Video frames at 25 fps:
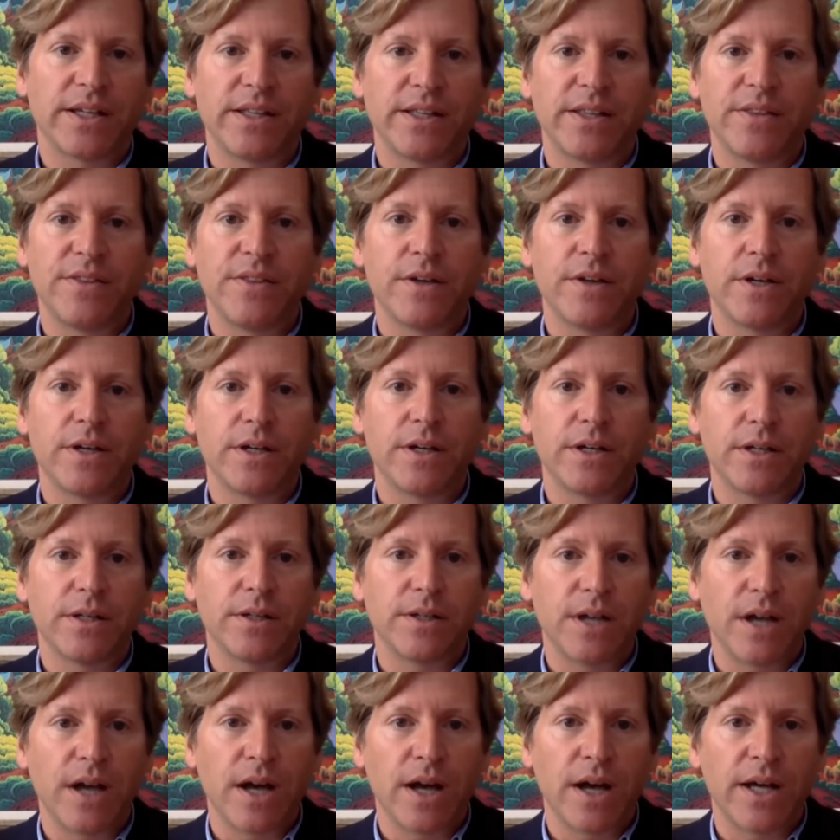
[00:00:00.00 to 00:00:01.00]

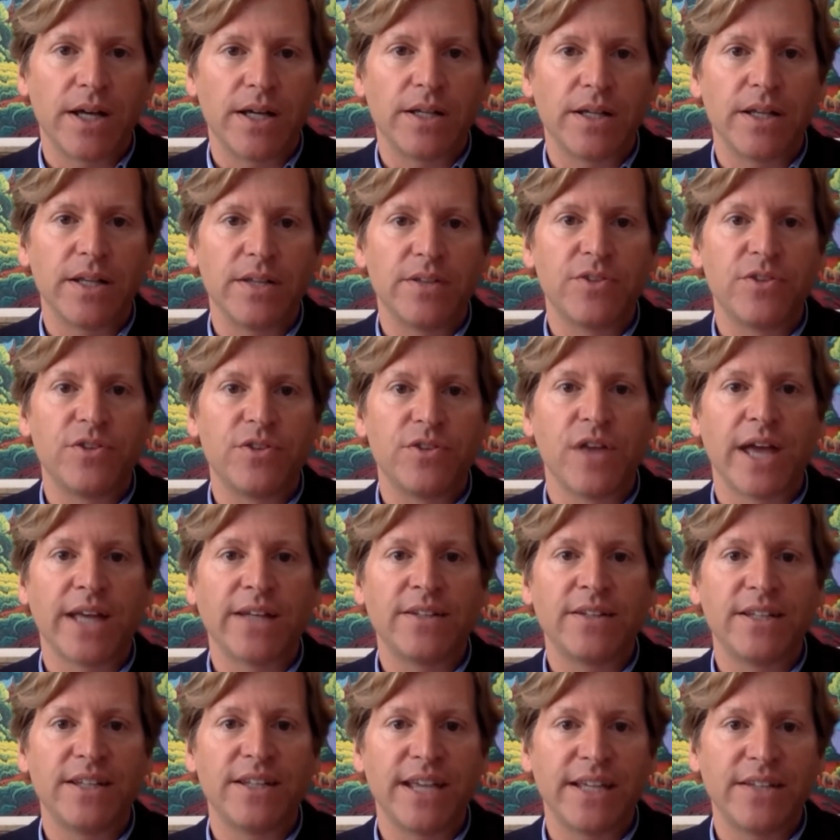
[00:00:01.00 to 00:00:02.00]
the
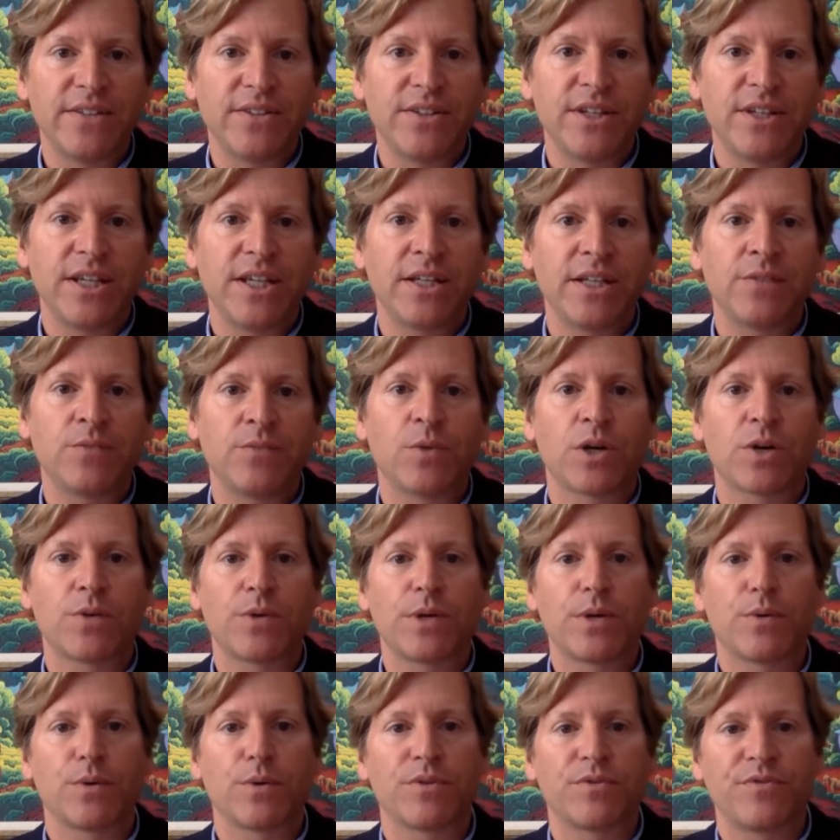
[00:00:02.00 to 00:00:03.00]
1918, where
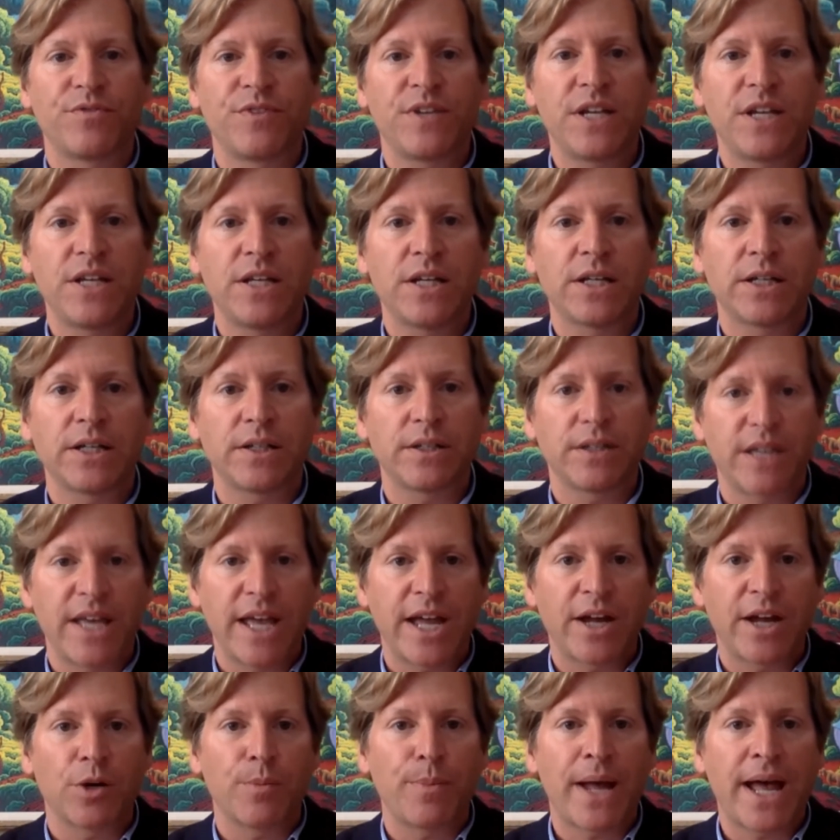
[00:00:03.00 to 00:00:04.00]
we were feeding
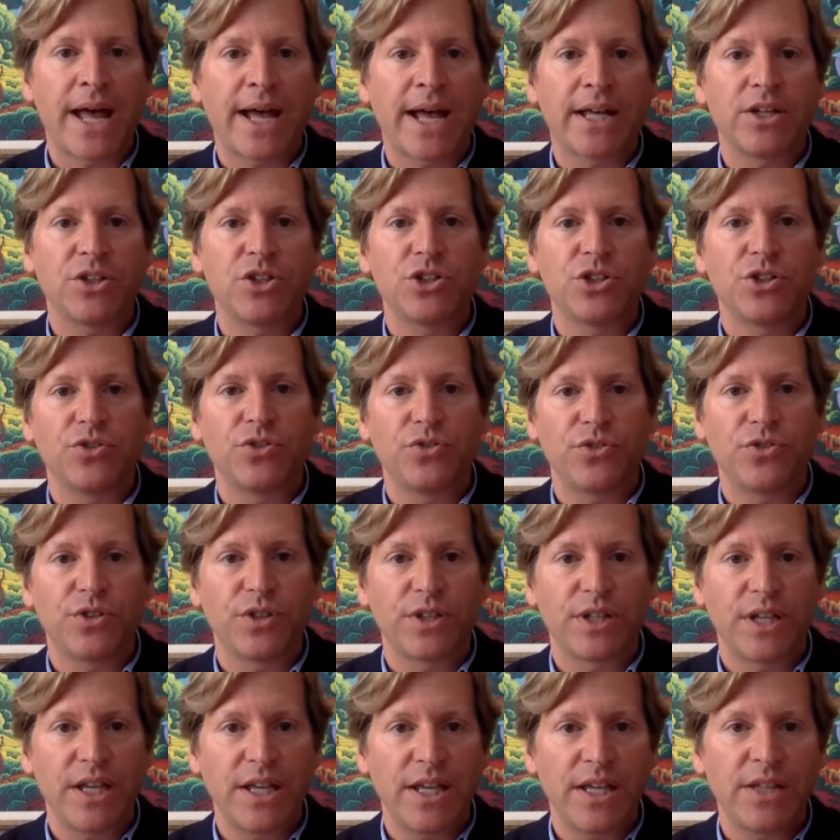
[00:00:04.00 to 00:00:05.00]
care packages
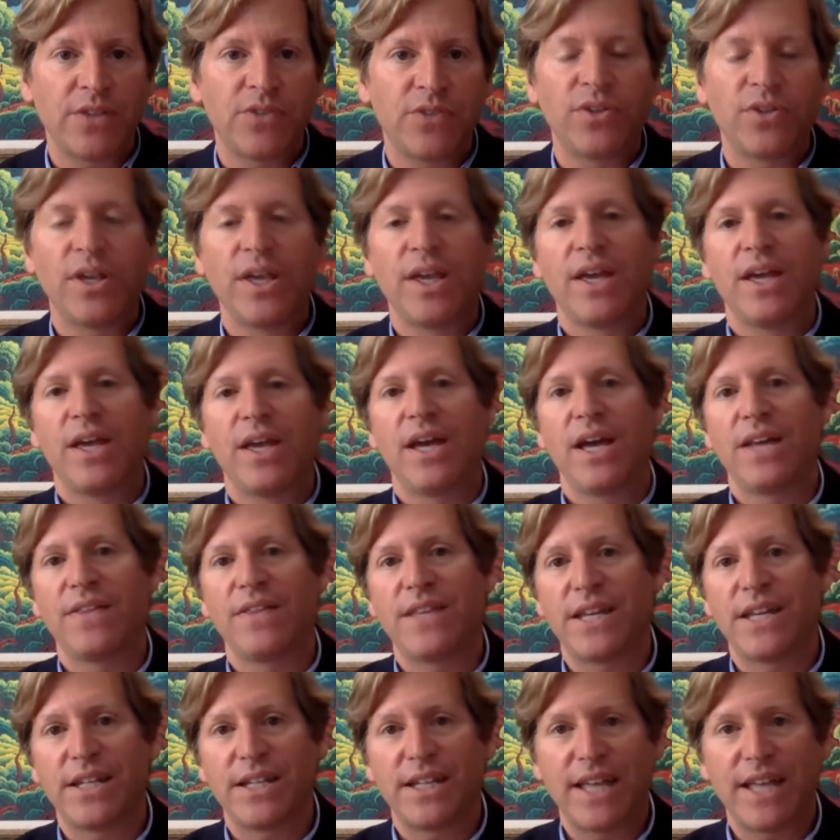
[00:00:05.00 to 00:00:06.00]
to kids, and
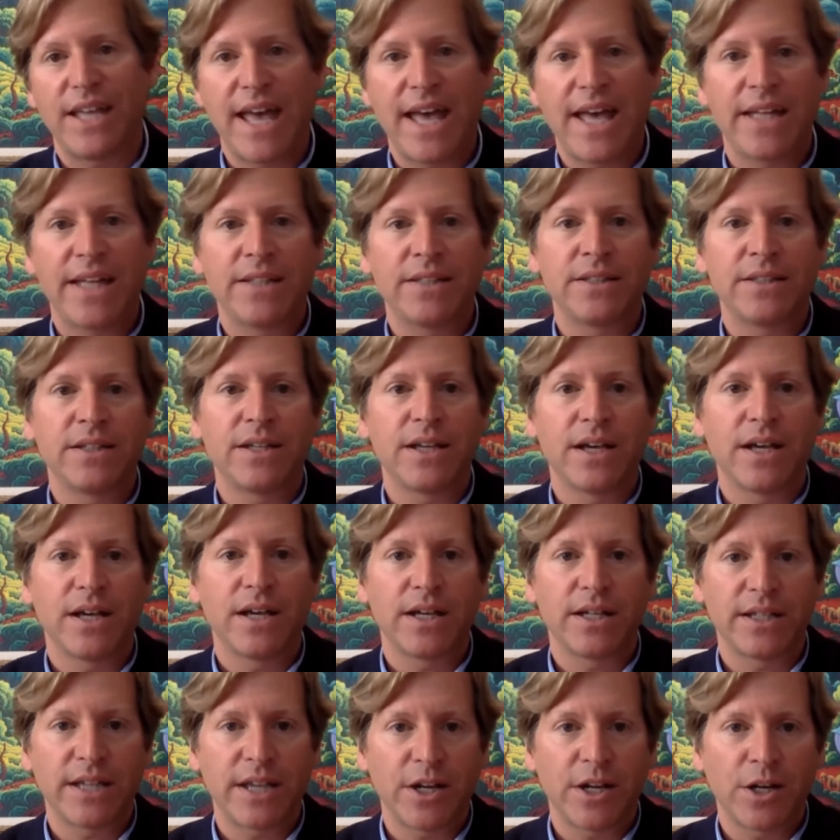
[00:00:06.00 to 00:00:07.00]
then again
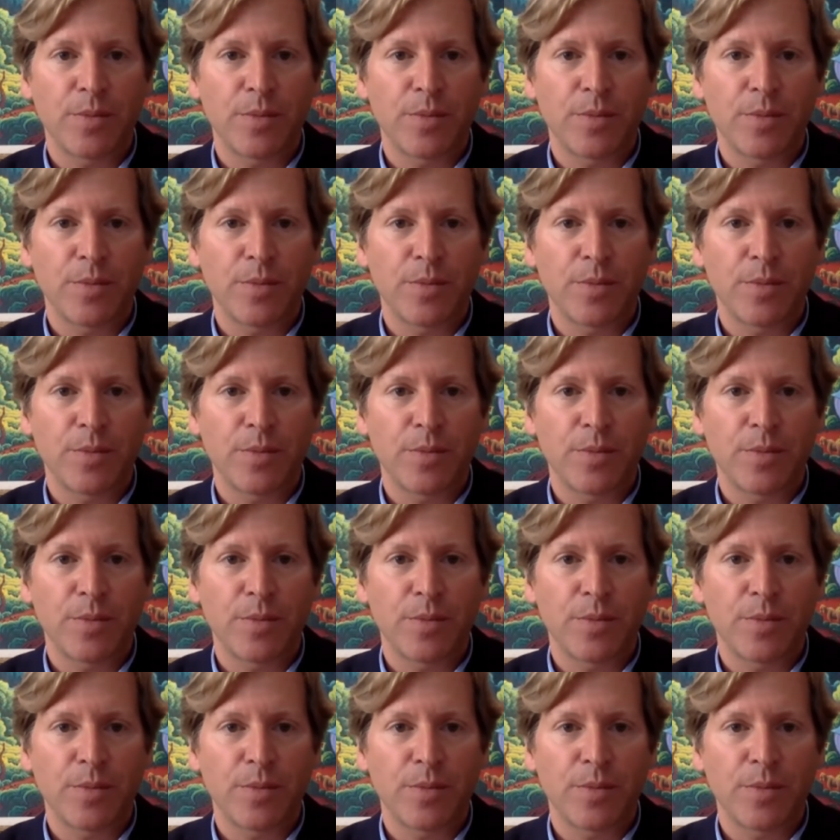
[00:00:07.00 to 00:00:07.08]
care